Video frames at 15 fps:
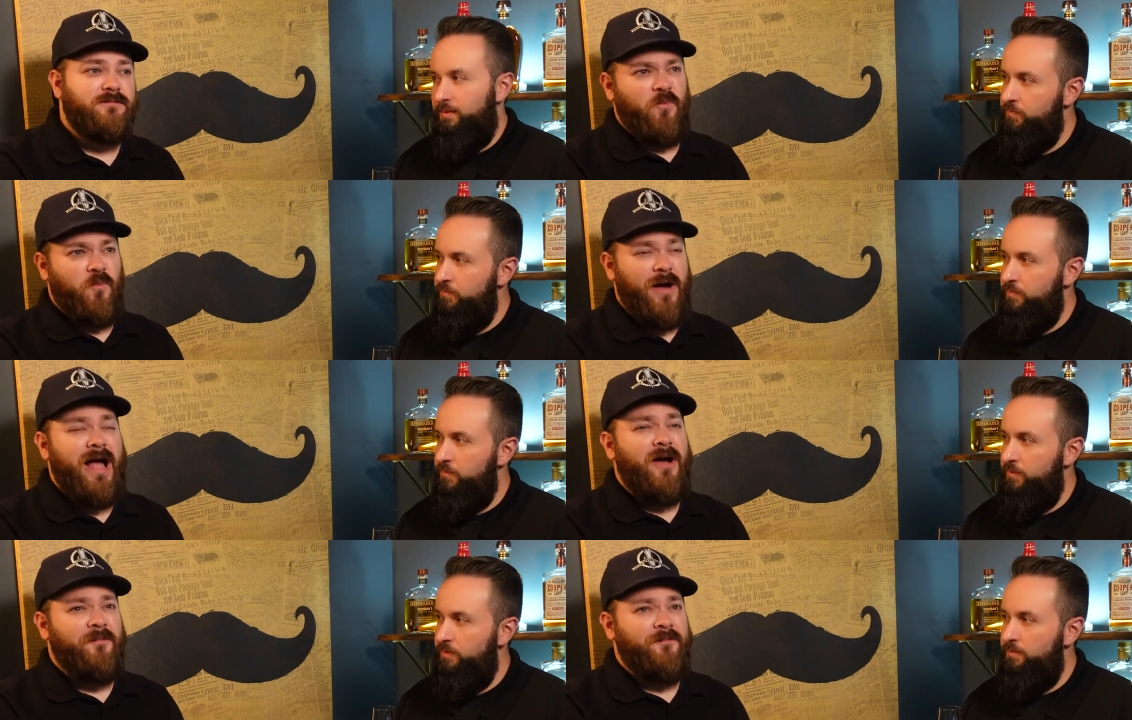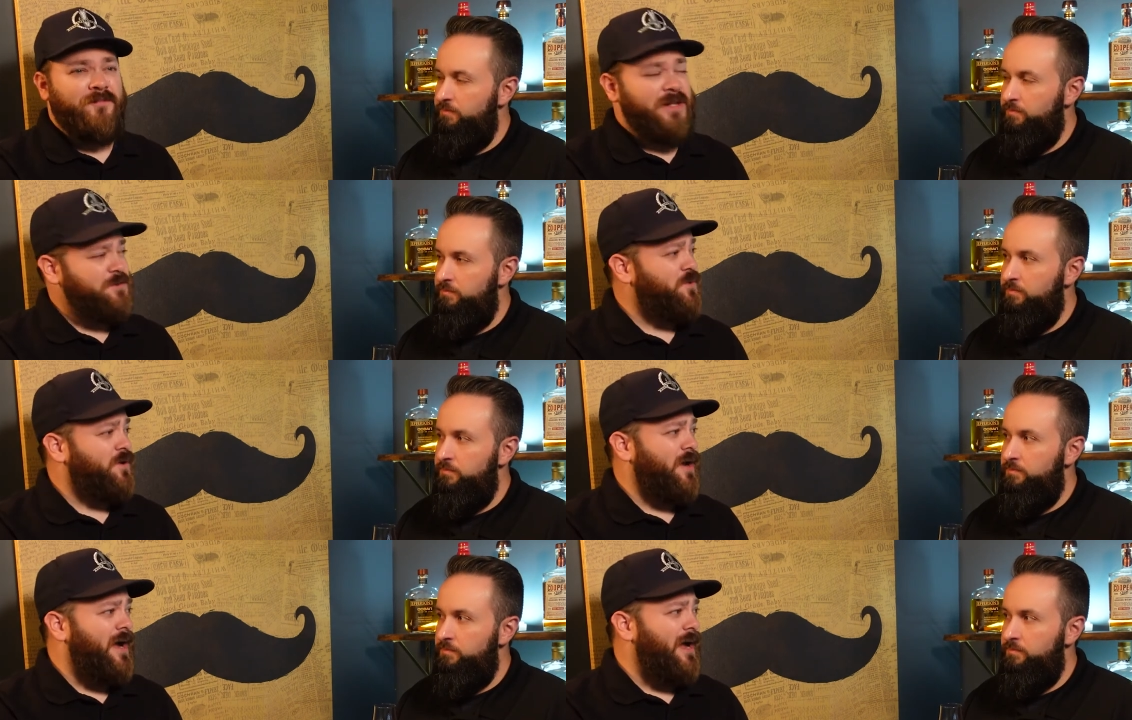Speaker 1: Wow, that's
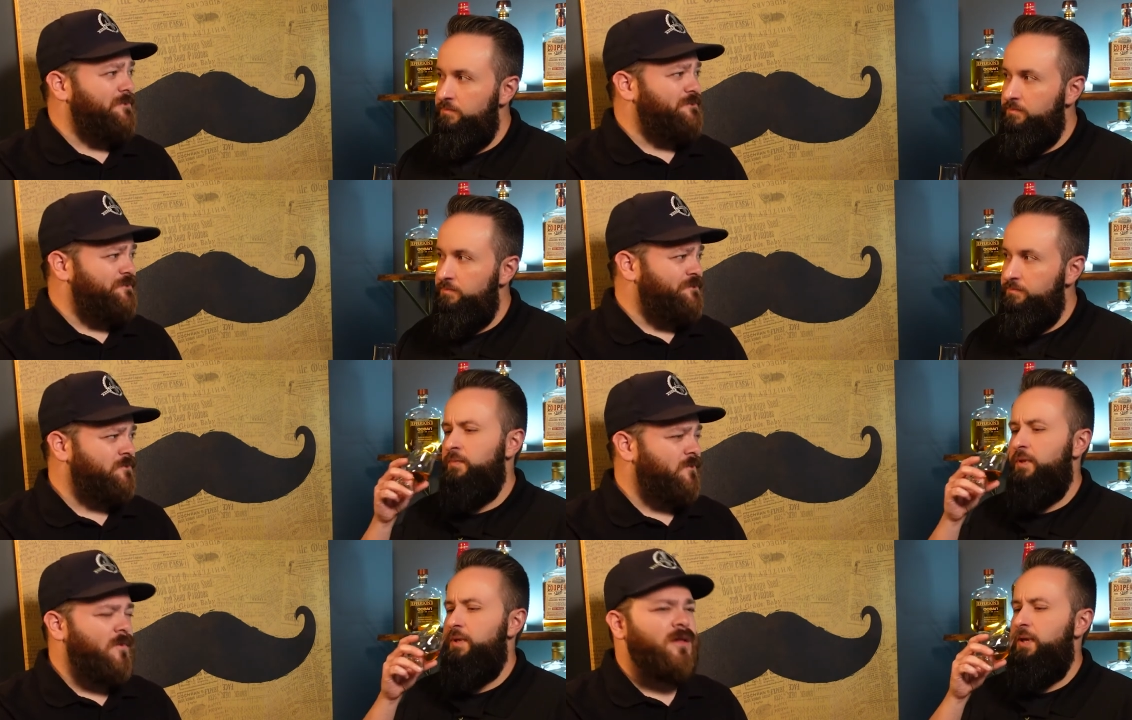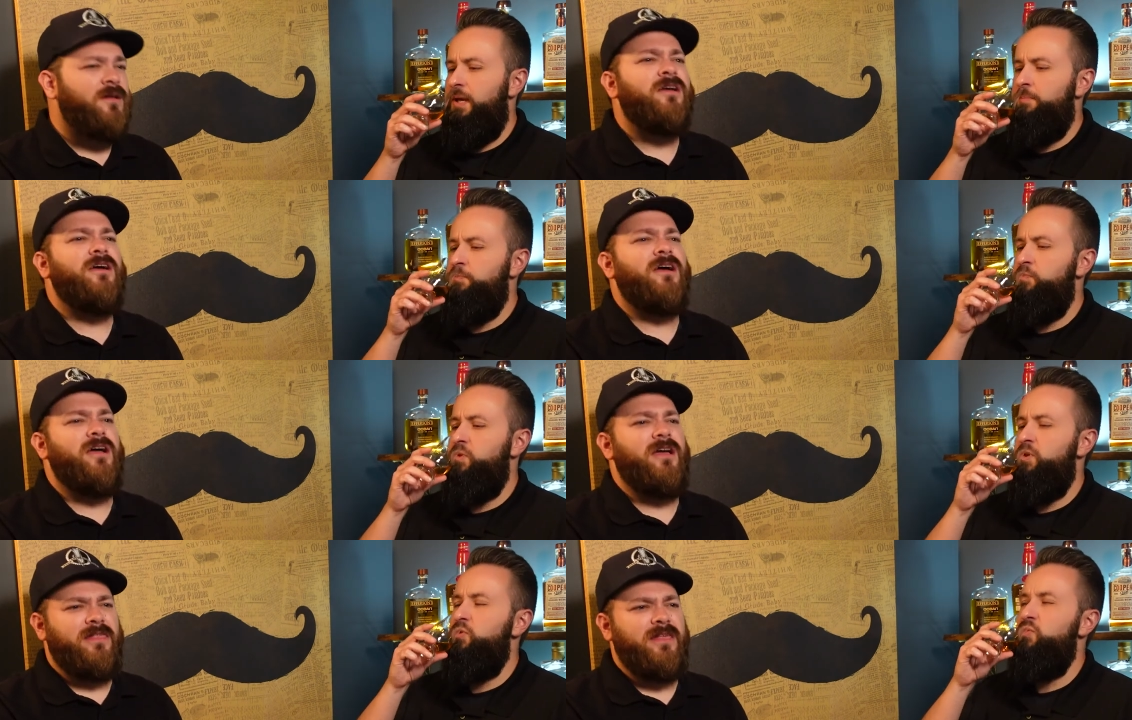pretty hot. Yeah.
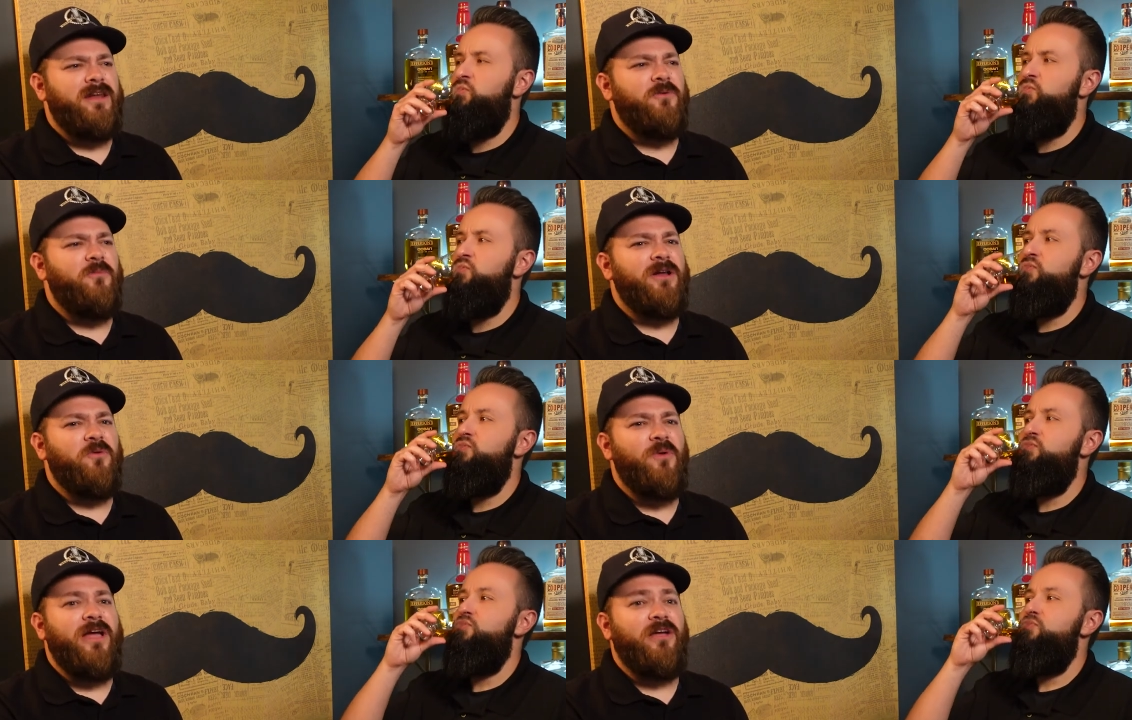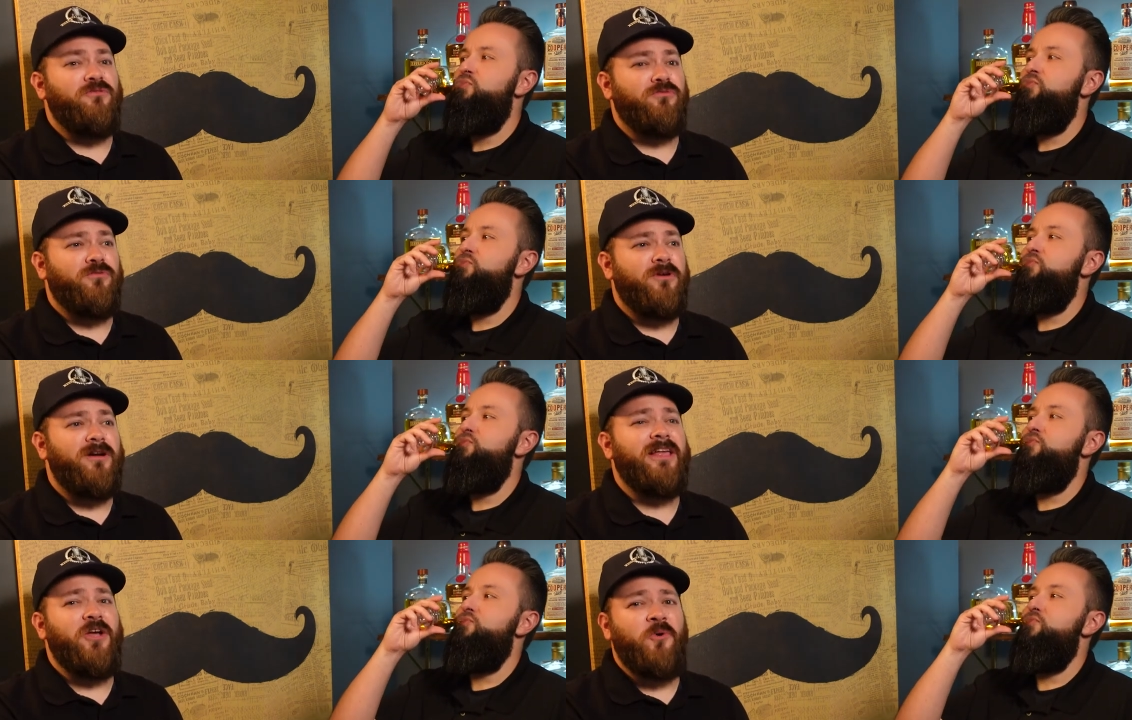And then it went away
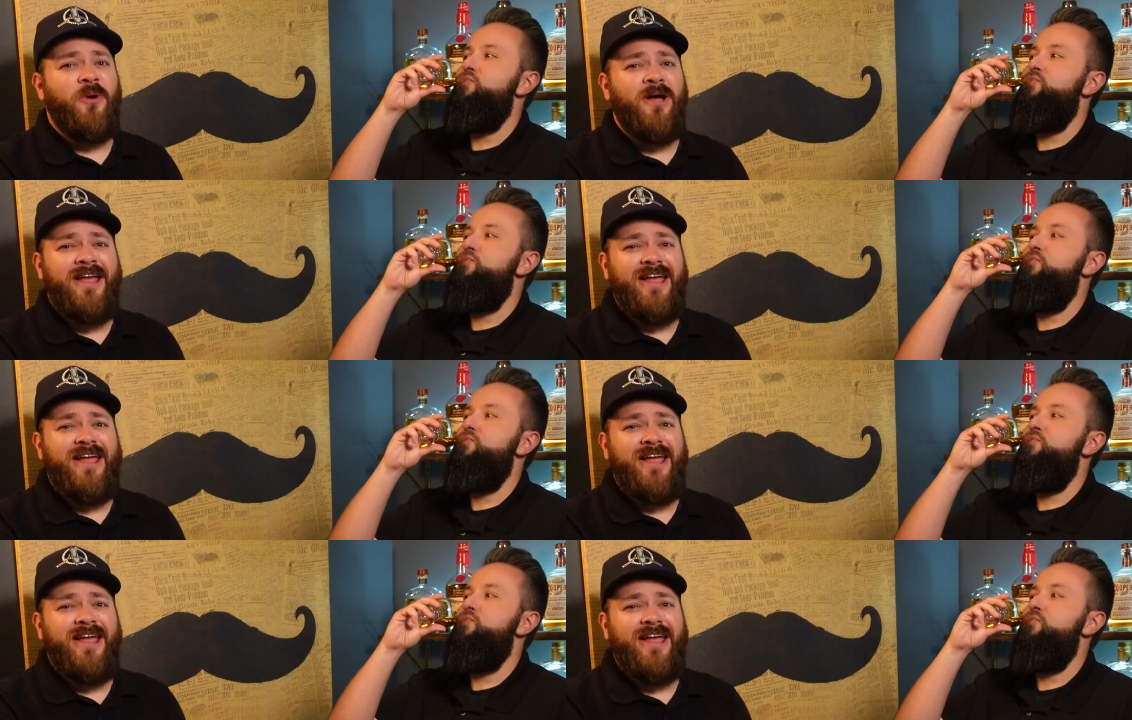really quick.